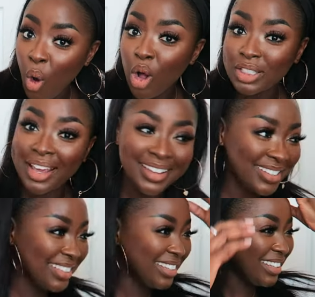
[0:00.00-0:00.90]
all day.
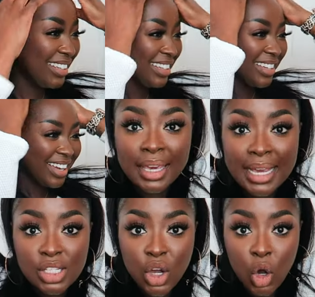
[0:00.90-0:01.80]
It
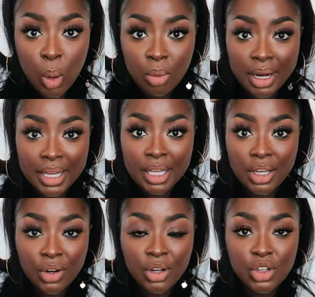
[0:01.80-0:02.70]
has a comb right
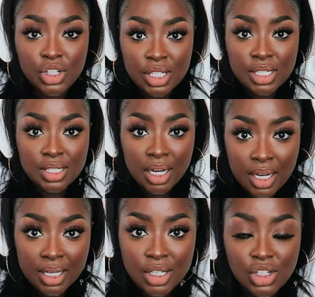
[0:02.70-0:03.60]
here. You just tuck
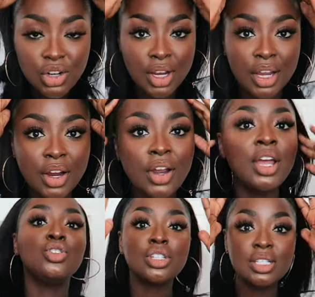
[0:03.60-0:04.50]
it into your hair.
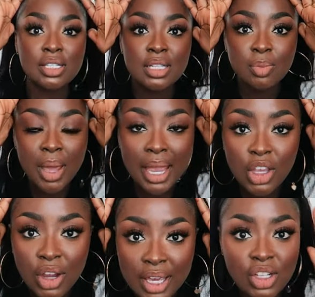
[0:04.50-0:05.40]
You just slick back
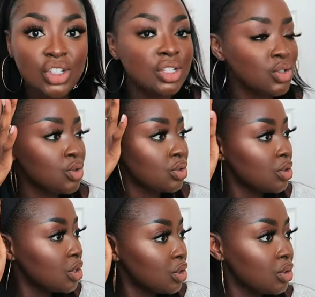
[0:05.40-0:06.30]
your edges. You know,
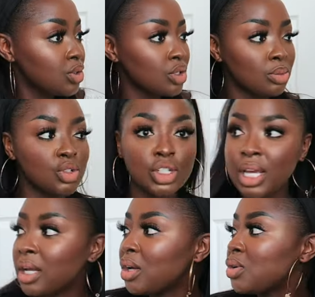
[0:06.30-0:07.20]
you can use some
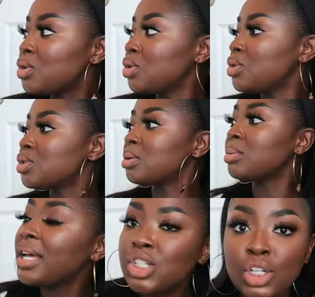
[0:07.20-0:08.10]
gel. You can use some
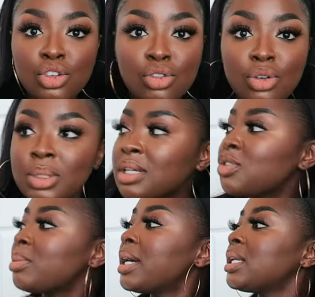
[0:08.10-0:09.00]
edge control. I'm looking
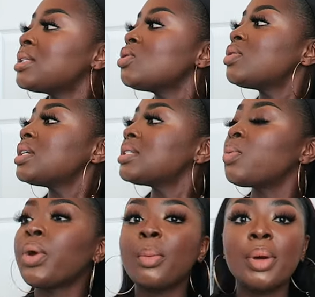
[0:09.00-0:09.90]
for mine. It's over there
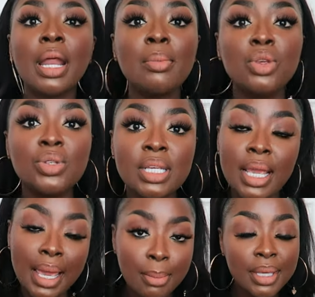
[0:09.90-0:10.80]
somewhere, but I'm using
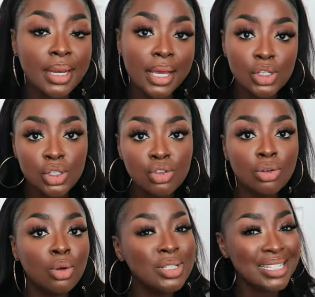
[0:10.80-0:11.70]
Ebin edge
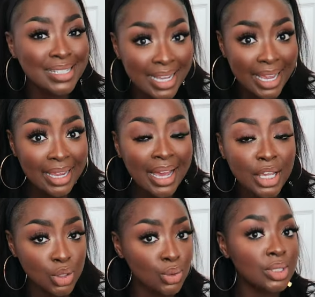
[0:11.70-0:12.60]
control. Today, I
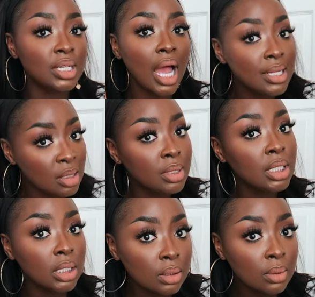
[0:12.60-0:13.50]
used Got 2 B
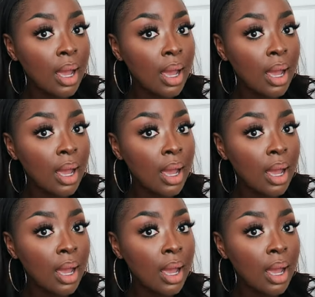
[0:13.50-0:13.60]
Glue,